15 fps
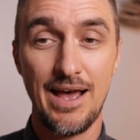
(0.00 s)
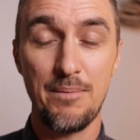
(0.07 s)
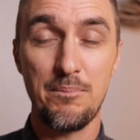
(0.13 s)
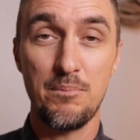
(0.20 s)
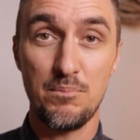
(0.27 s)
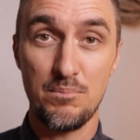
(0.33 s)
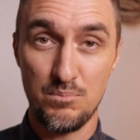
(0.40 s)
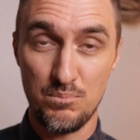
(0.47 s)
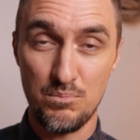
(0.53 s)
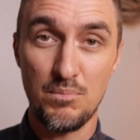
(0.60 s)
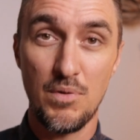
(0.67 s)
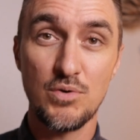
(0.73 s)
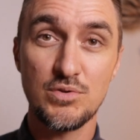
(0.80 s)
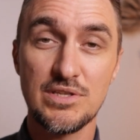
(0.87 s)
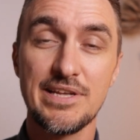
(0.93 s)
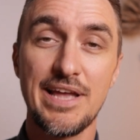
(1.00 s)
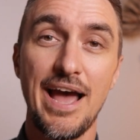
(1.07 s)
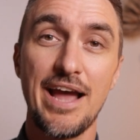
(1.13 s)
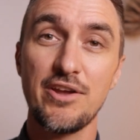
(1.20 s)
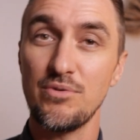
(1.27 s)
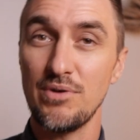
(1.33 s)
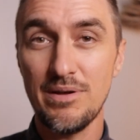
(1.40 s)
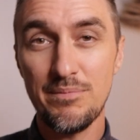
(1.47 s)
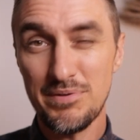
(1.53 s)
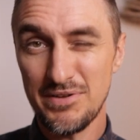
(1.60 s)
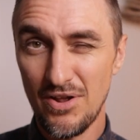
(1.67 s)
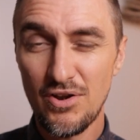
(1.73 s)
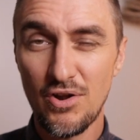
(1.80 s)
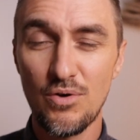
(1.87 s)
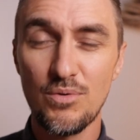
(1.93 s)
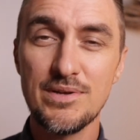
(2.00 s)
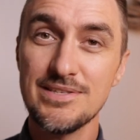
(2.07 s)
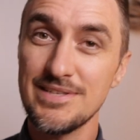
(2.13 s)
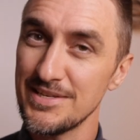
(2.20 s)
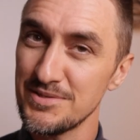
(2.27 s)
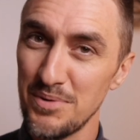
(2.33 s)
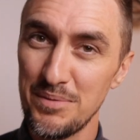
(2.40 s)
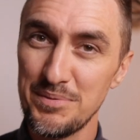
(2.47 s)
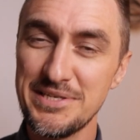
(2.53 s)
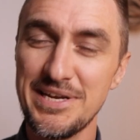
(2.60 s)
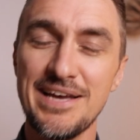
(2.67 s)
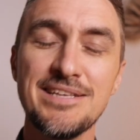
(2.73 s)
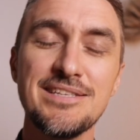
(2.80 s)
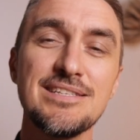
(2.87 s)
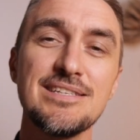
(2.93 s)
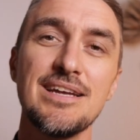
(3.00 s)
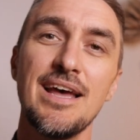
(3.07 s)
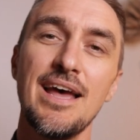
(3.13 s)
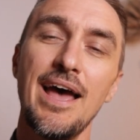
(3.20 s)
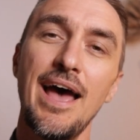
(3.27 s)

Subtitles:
mostly accurate, but not always, that's why we test,